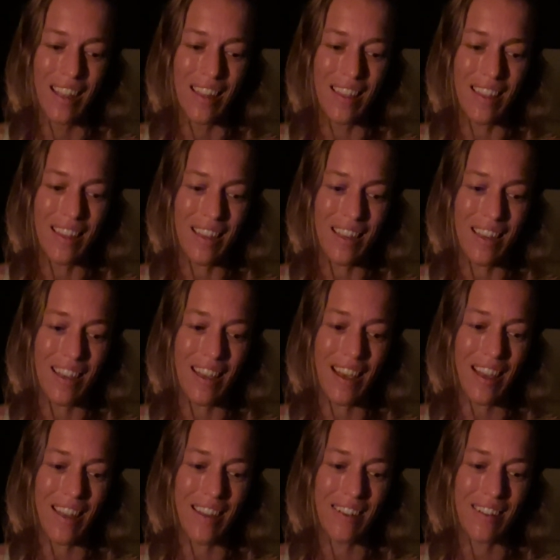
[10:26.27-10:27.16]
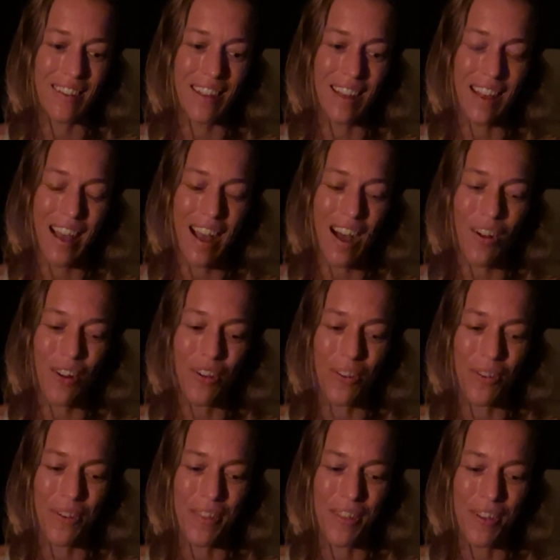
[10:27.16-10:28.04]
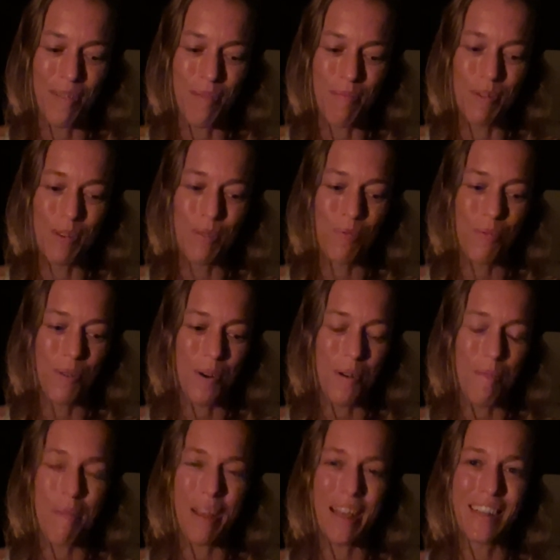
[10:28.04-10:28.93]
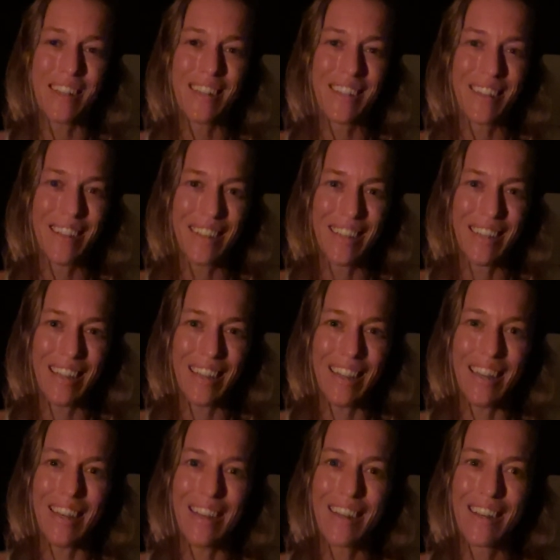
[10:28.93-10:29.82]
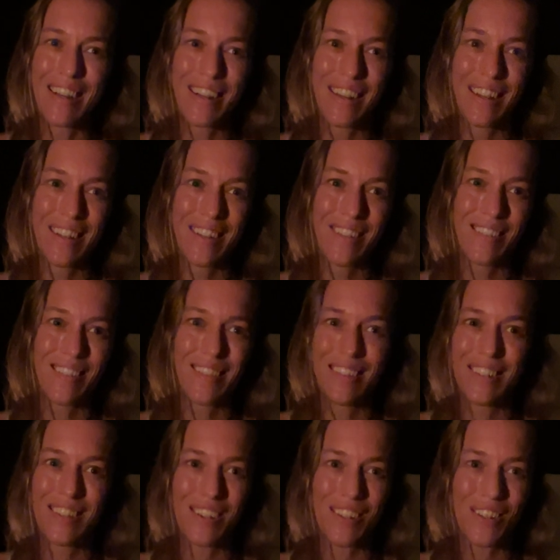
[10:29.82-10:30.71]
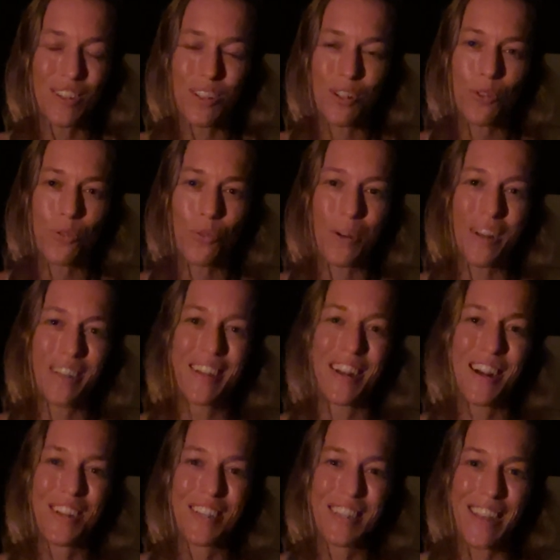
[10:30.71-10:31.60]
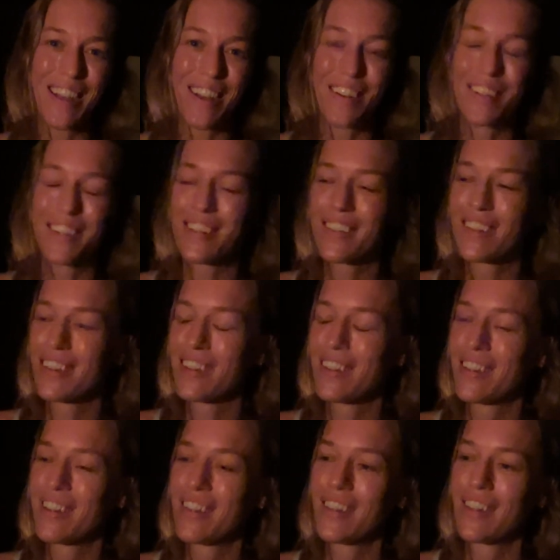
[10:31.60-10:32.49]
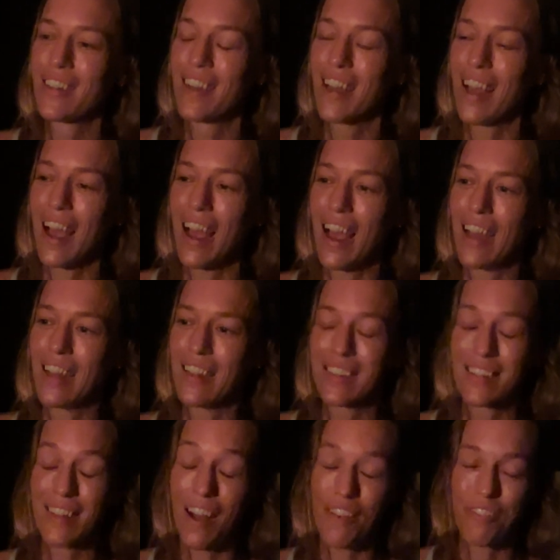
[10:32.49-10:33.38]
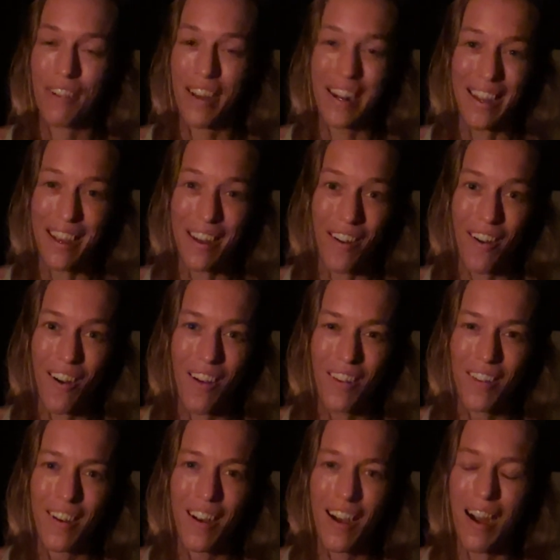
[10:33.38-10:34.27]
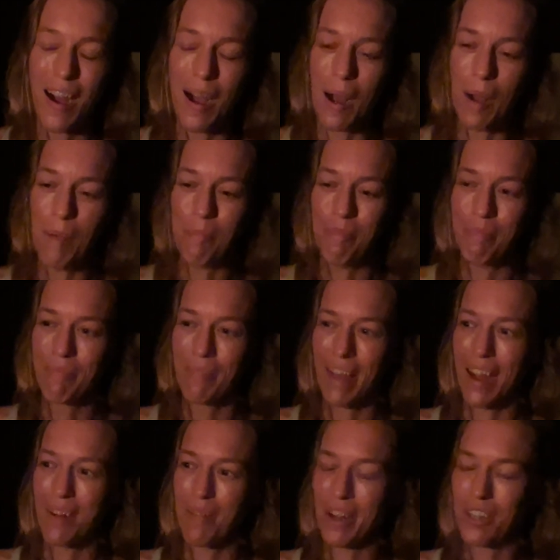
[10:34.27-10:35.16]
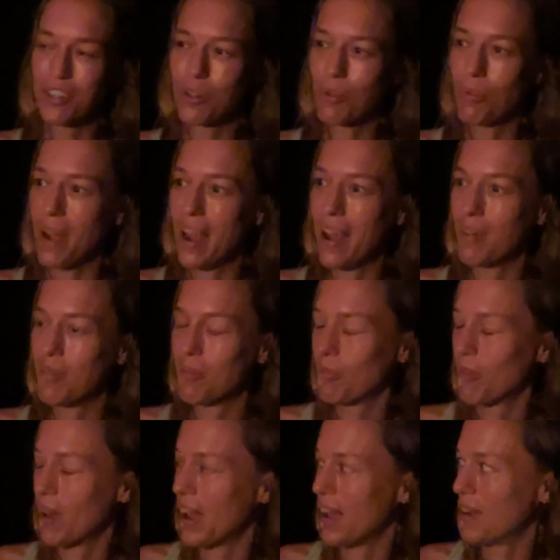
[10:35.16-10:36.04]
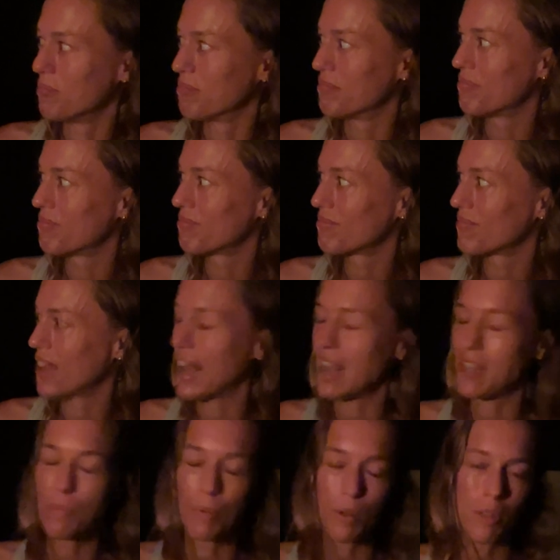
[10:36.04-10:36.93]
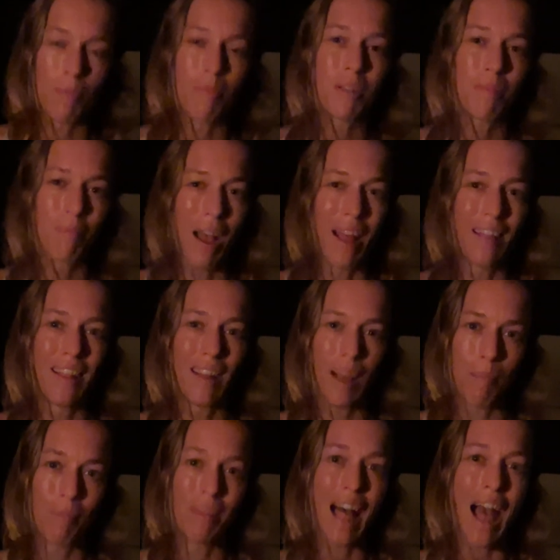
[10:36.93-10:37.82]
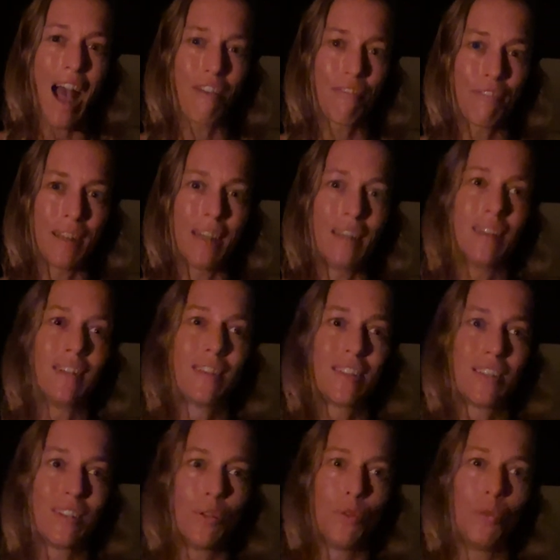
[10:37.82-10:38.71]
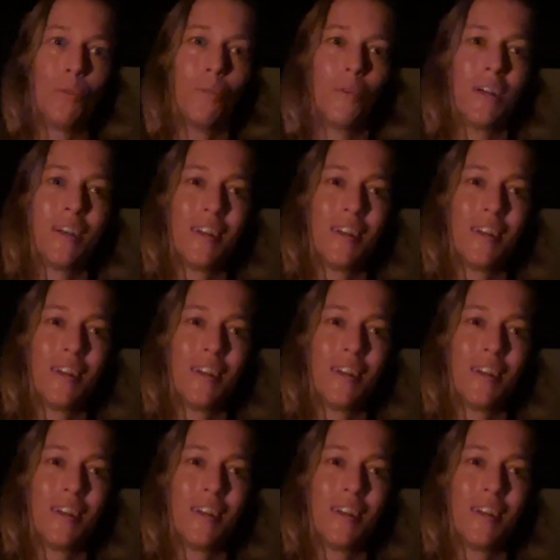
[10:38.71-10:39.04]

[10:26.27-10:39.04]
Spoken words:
the algorithms were basically just destroyed their sales, and it's not funny at all. I'm not sure why I suppose I'm smiling. I'm laughing to